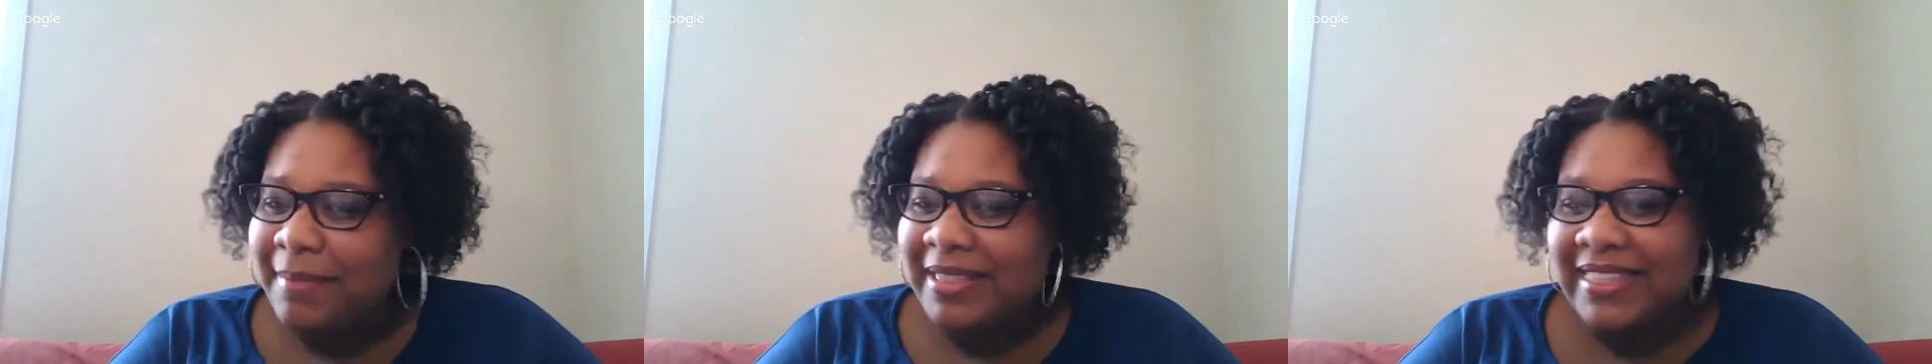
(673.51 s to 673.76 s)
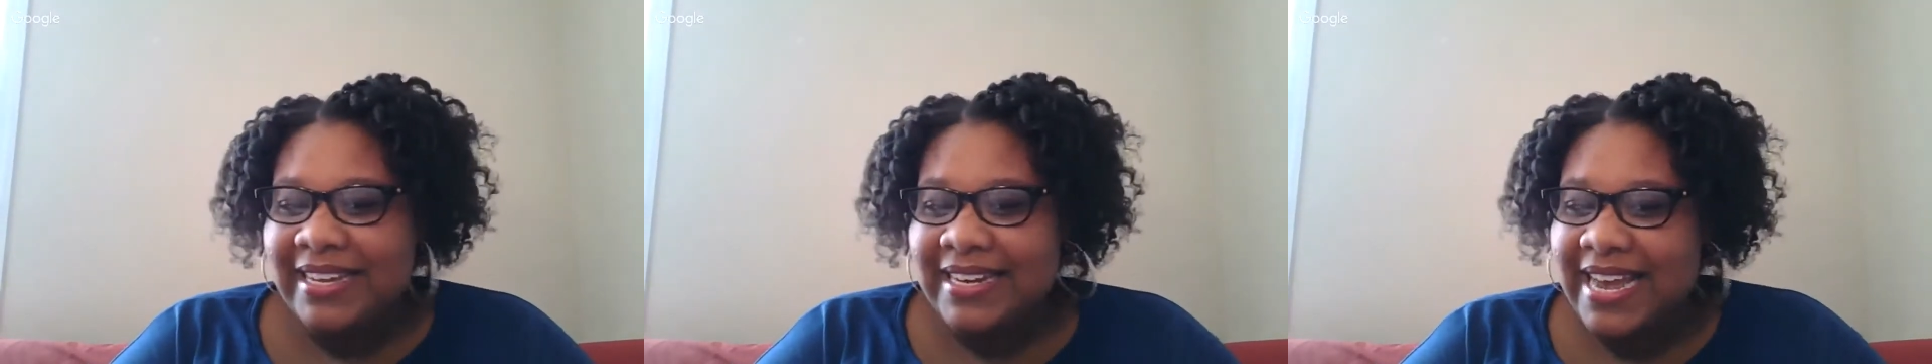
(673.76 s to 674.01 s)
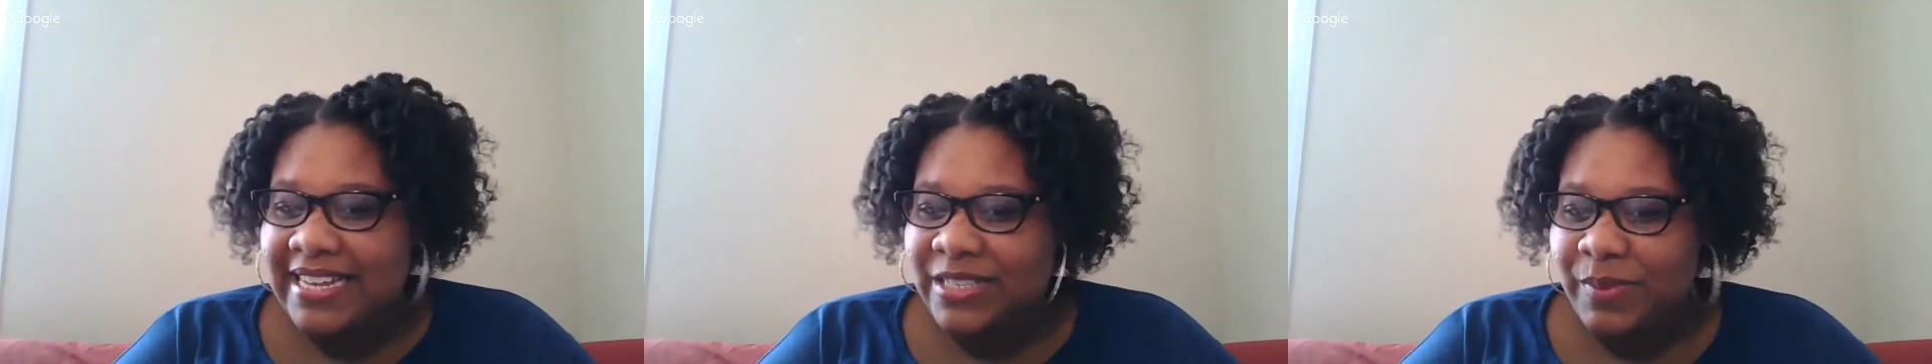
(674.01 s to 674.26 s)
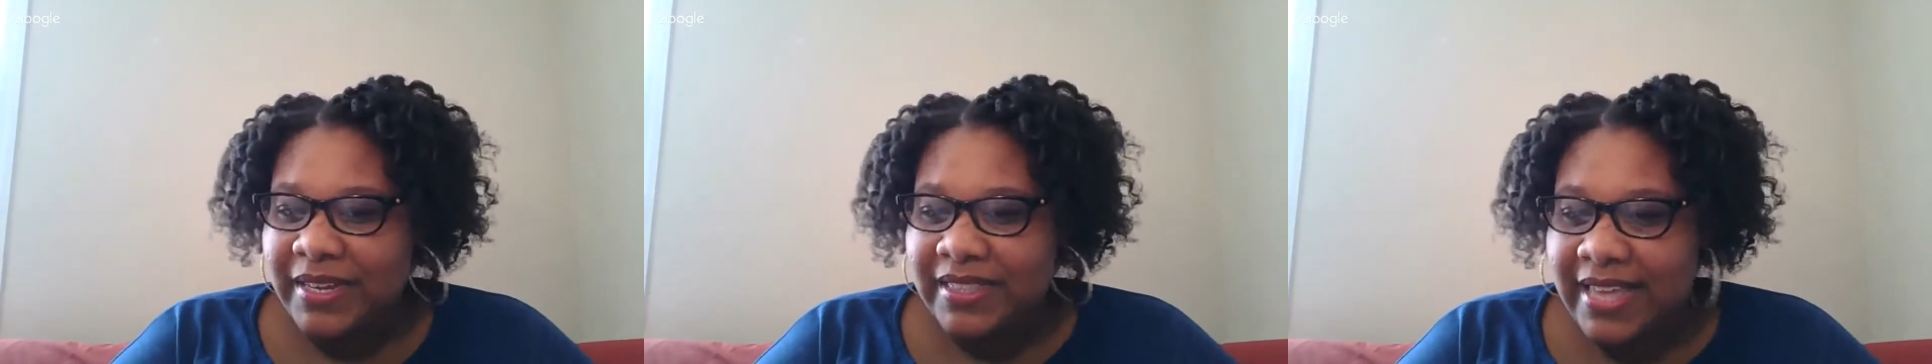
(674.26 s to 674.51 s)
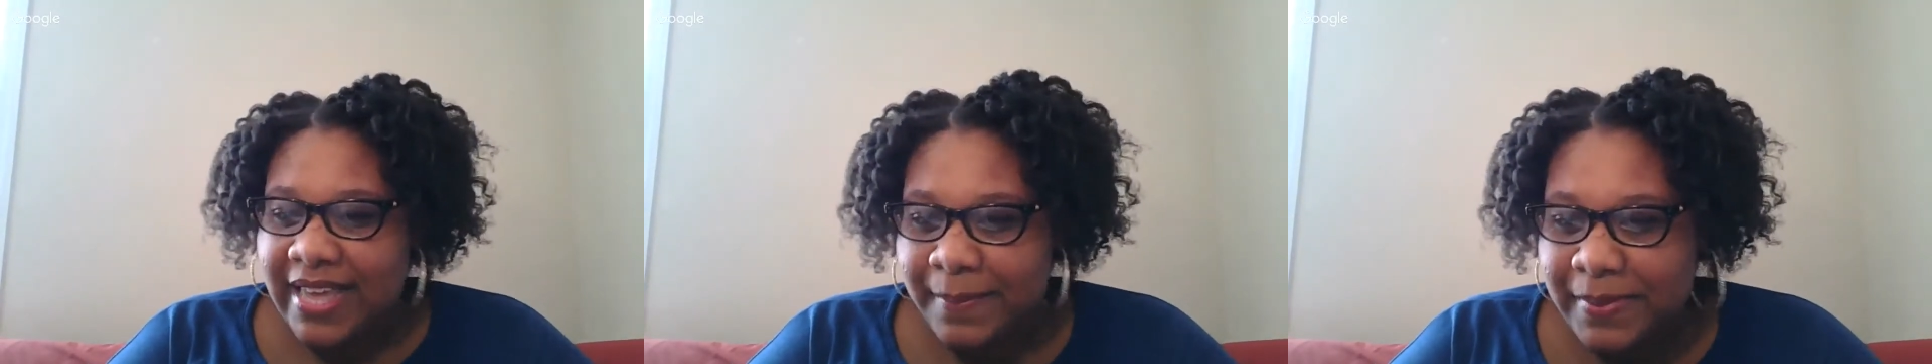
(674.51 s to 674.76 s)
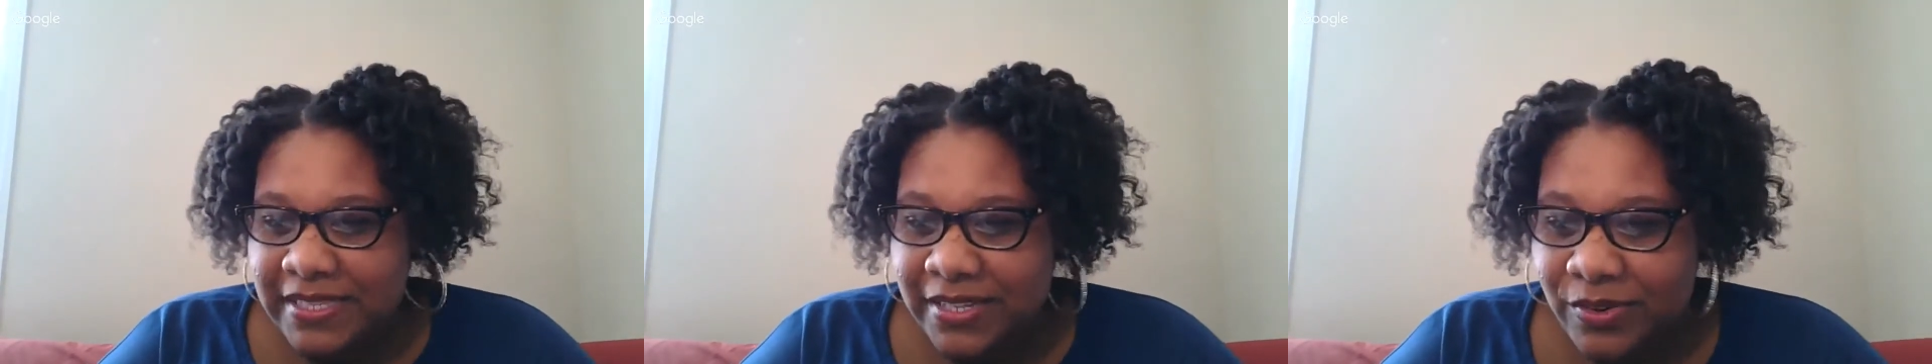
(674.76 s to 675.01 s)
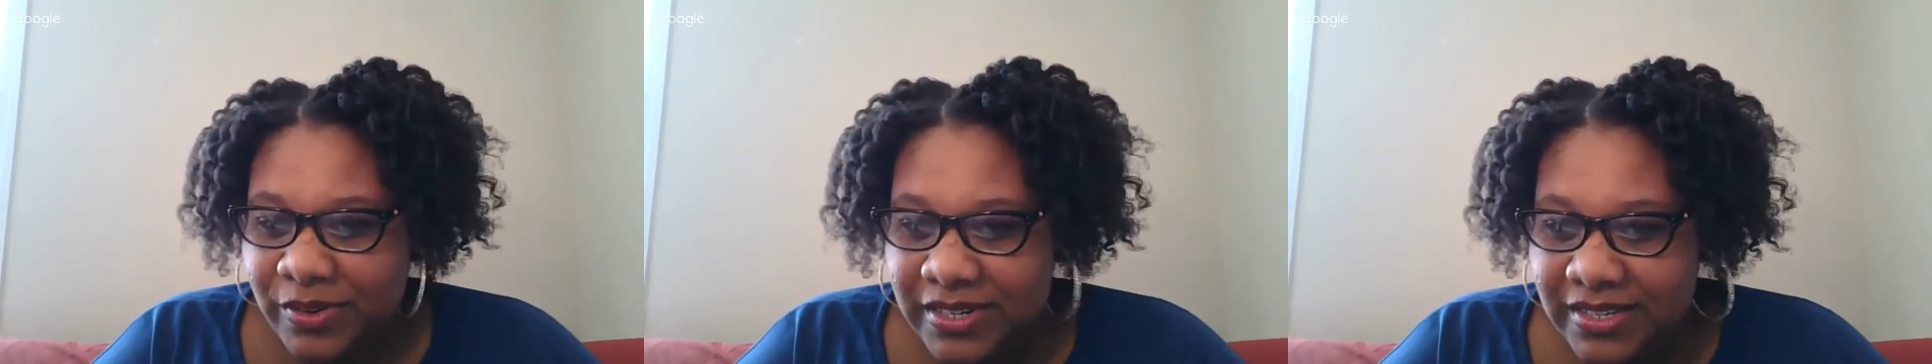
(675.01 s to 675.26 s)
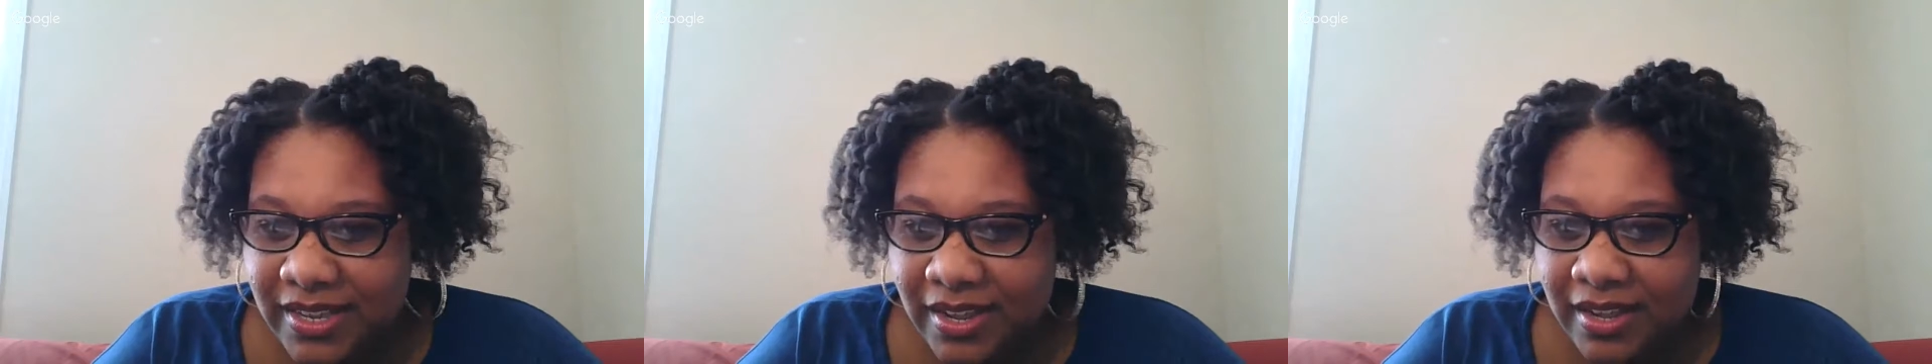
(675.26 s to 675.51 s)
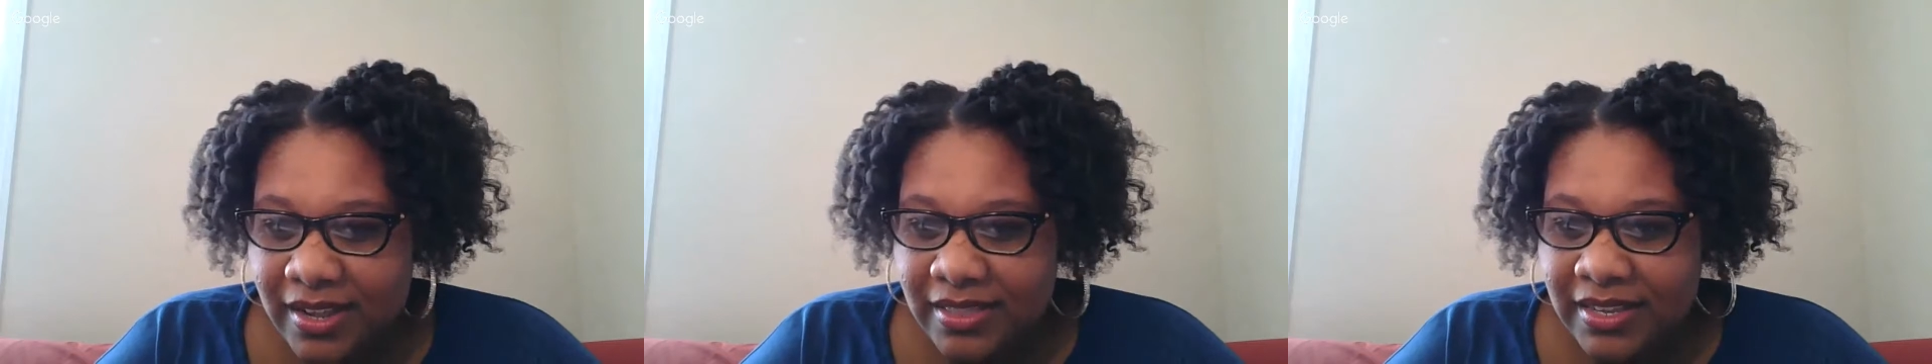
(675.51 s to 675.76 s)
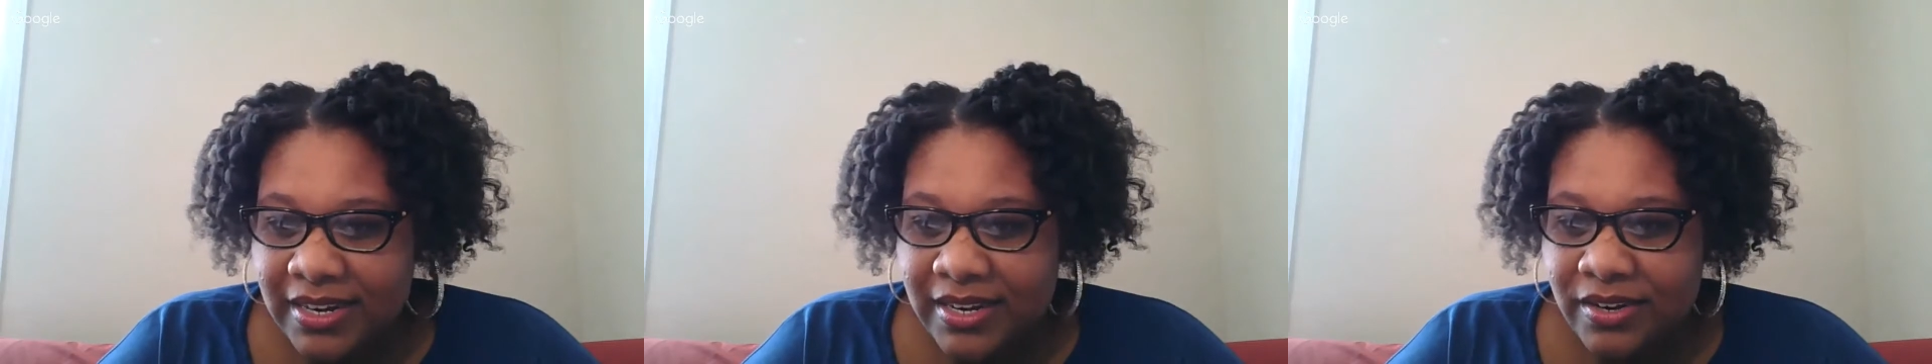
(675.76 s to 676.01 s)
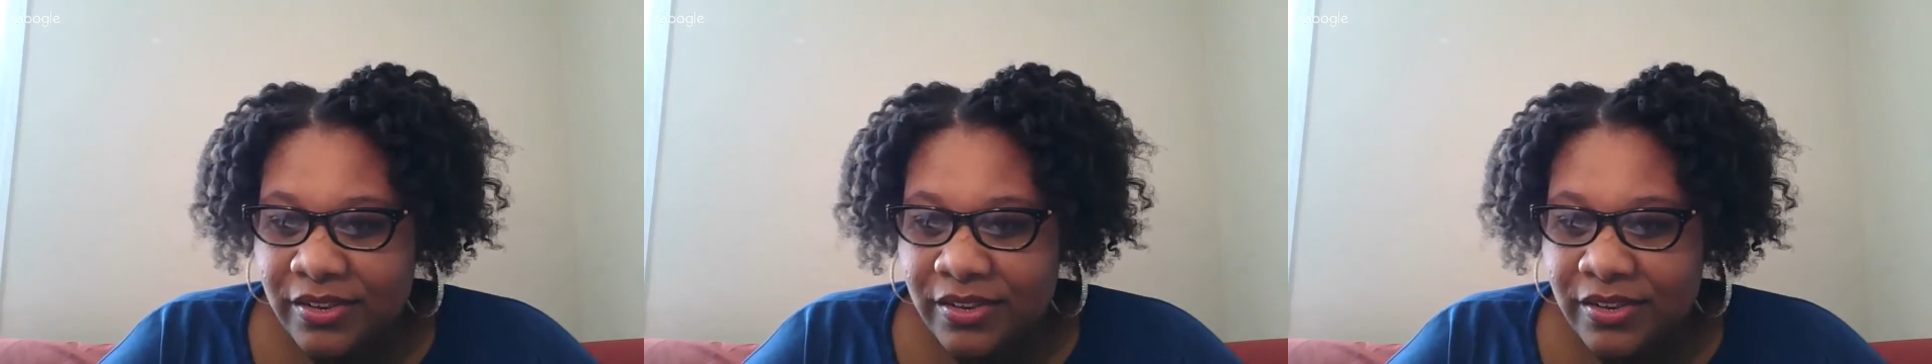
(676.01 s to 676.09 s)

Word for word: I think next week the episode is uh the